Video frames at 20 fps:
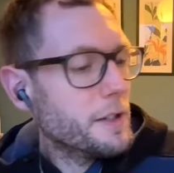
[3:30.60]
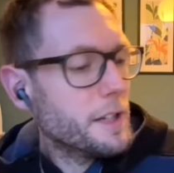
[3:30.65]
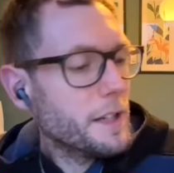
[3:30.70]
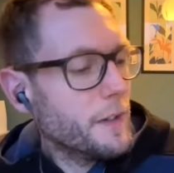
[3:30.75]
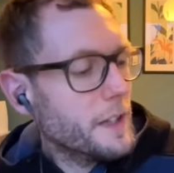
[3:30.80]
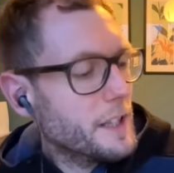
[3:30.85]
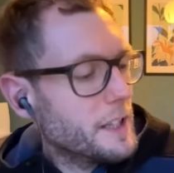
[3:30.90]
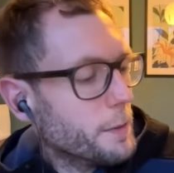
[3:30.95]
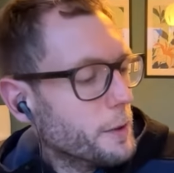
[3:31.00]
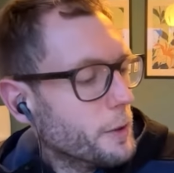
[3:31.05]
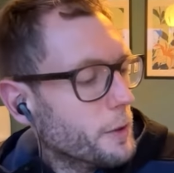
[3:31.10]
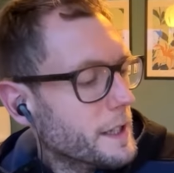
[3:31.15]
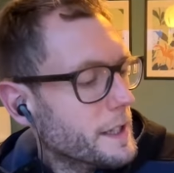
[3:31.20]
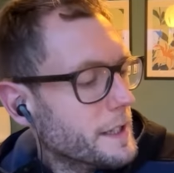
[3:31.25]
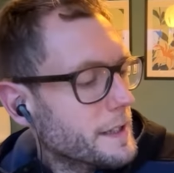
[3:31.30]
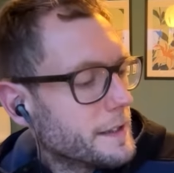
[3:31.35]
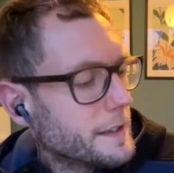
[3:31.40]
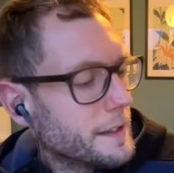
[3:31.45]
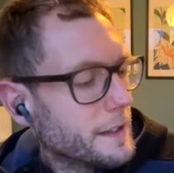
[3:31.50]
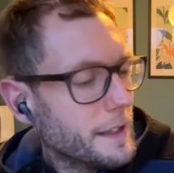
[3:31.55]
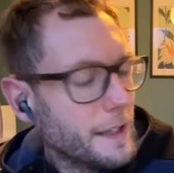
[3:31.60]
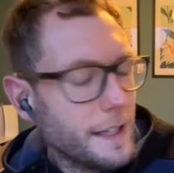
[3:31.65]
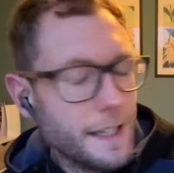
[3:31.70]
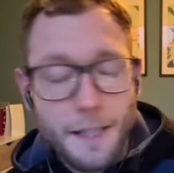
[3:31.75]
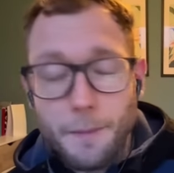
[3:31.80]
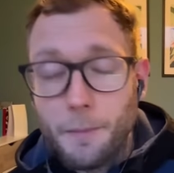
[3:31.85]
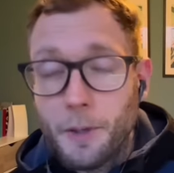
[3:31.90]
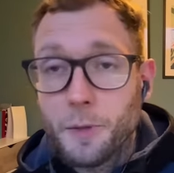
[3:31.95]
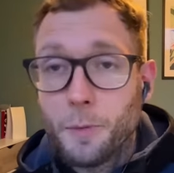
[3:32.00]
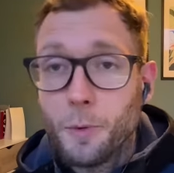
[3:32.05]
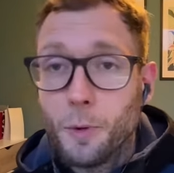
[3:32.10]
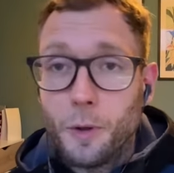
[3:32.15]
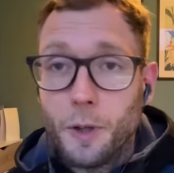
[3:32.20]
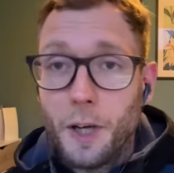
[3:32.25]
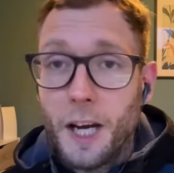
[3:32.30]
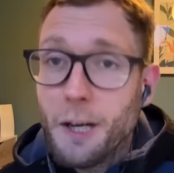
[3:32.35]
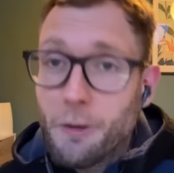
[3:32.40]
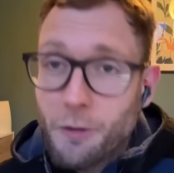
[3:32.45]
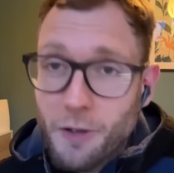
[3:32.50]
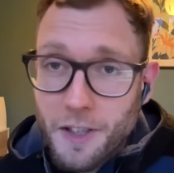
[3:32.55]
Invincible is a much more
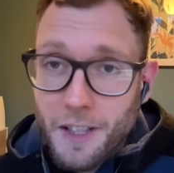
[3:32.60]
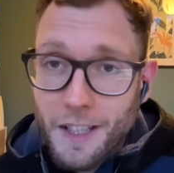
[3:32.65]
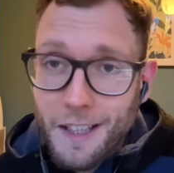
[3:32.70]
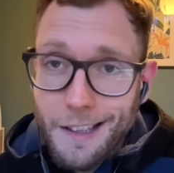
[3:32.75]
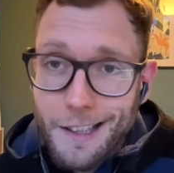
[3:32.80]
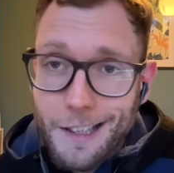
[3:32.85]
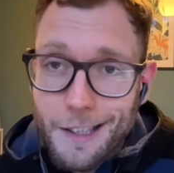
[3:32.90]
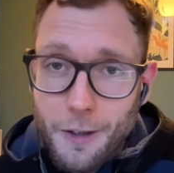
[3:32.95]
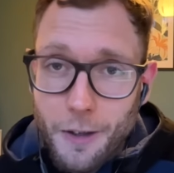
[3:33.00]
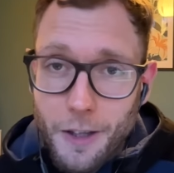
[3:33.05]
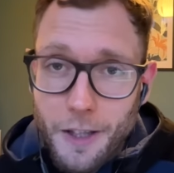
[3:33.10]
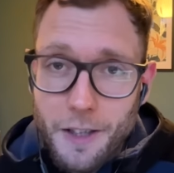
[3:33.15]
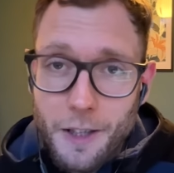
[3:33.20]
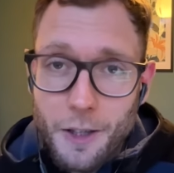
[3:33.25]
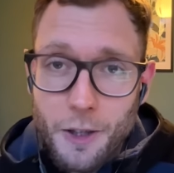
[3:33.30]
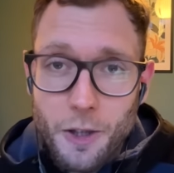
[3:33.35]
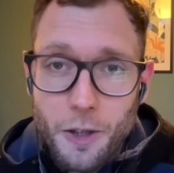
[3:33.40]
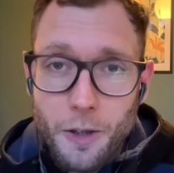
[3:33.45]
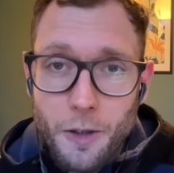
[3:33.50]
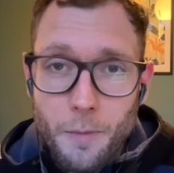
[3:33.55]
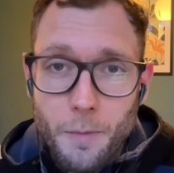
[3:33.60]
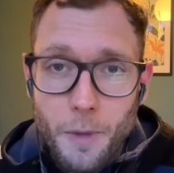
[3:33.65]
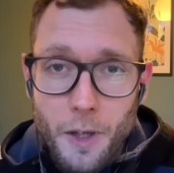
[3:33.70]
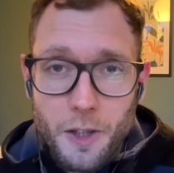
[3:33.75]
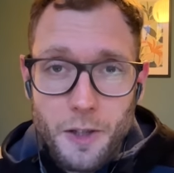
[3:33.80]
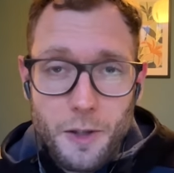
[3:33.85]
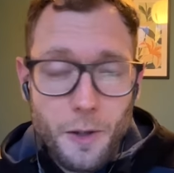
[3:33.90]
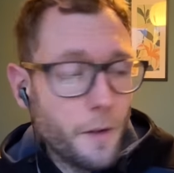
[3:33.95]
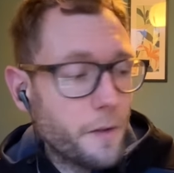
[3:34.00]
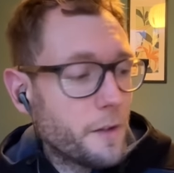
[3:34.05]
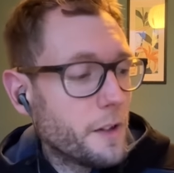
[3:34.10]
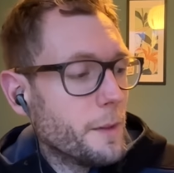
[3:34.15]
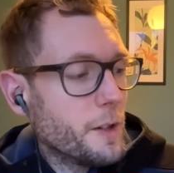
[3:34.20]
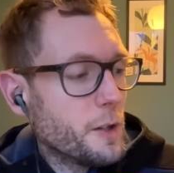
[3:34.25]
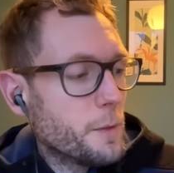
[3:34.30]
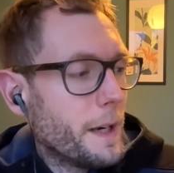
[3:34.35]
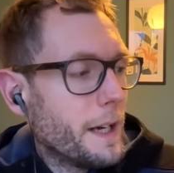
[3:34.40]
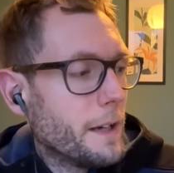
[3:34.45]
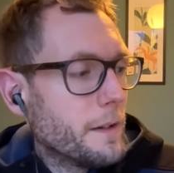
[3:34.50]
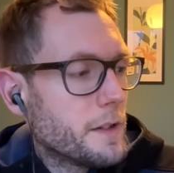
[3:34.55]
interesting, exciting shoe, much softer,
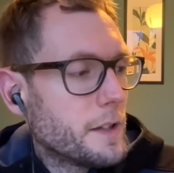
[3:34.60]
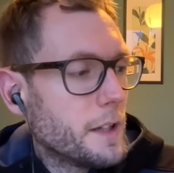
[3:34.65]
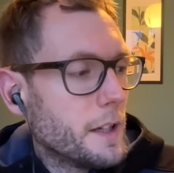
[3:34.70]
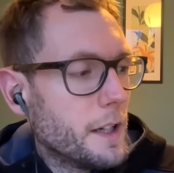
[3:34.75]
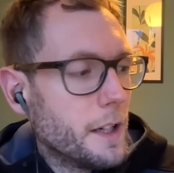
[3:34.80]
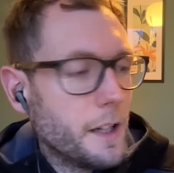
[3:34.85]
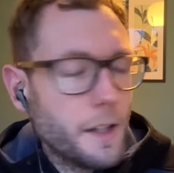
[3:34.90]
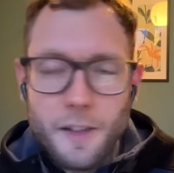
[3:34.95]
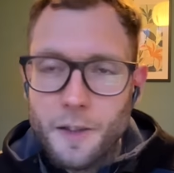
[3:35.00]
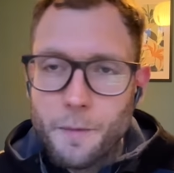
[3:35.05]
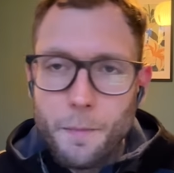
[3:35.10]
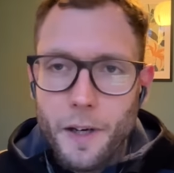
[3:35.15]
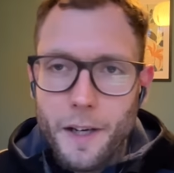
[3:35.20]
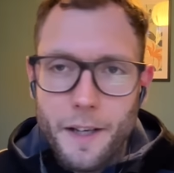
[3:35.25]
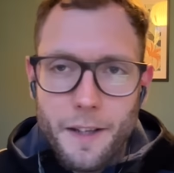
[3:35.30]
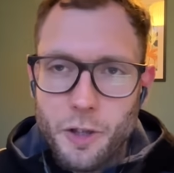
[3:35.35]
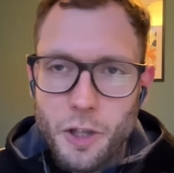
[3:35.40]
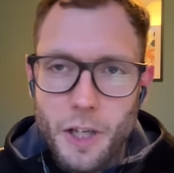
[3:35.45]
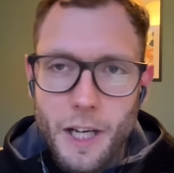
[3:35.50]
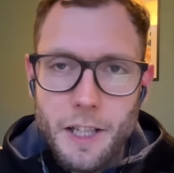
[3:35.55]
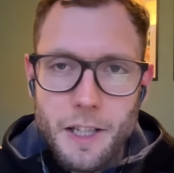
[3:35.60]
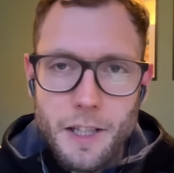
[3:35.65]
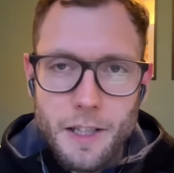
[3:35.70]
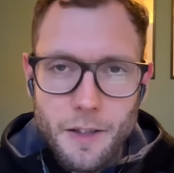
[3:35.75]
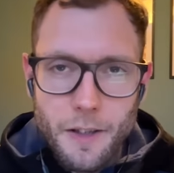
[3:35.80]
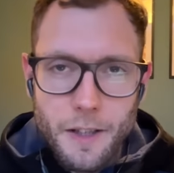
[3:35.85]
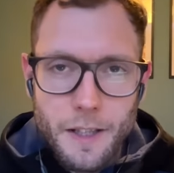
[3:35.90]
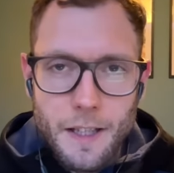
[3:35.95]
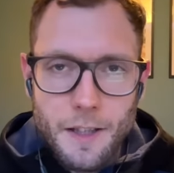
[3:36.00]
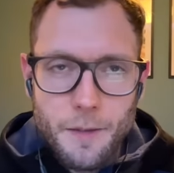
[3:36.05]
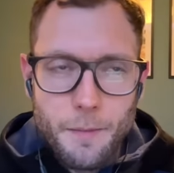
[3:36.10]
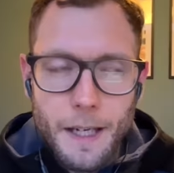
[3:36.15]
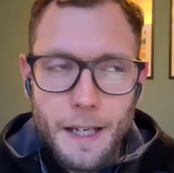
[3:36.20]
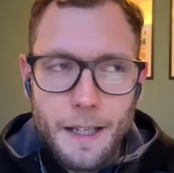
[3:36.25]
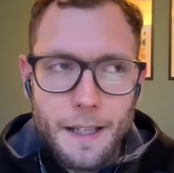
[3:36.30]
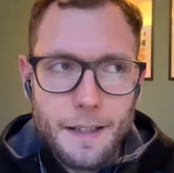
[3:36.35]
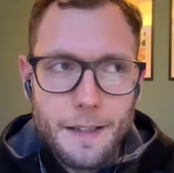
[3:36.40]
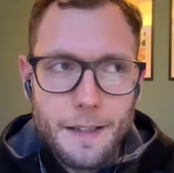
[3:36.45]
much bouncier. Despite the changes Nike has made, it's